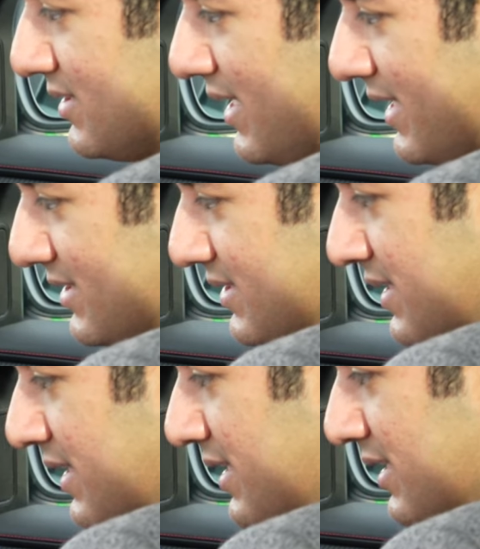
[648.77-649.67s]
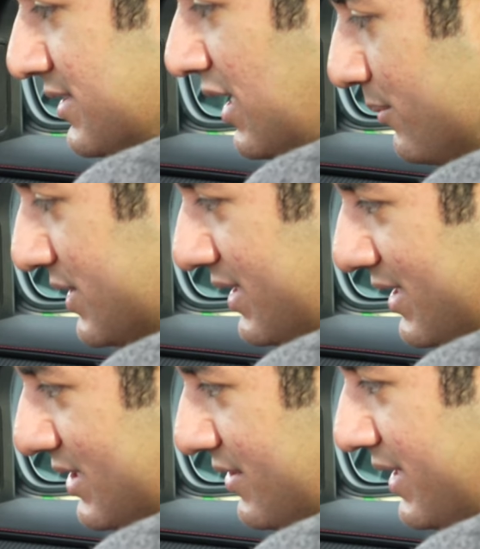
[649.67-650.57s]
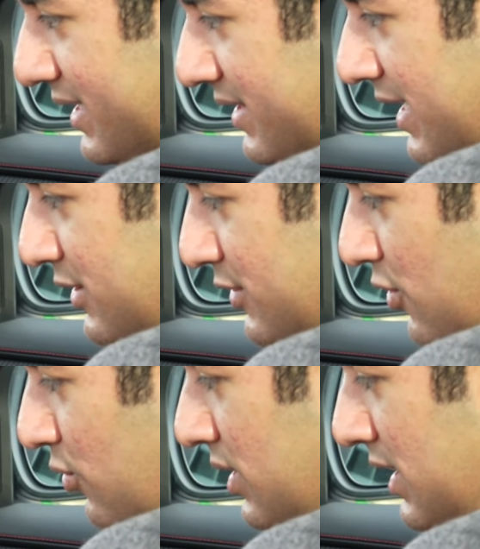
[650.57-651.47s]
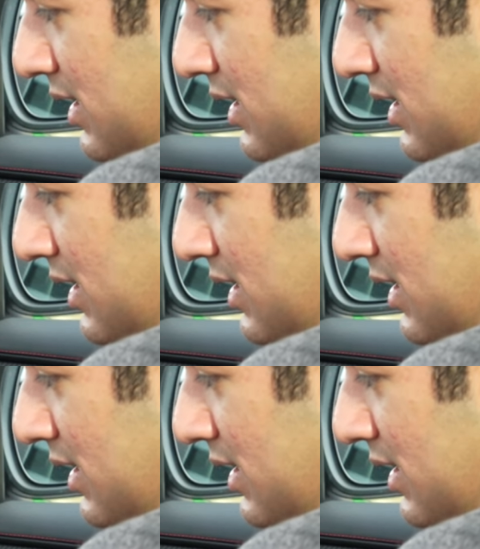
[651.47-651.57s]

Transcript: I can see the consumption history, and there you go,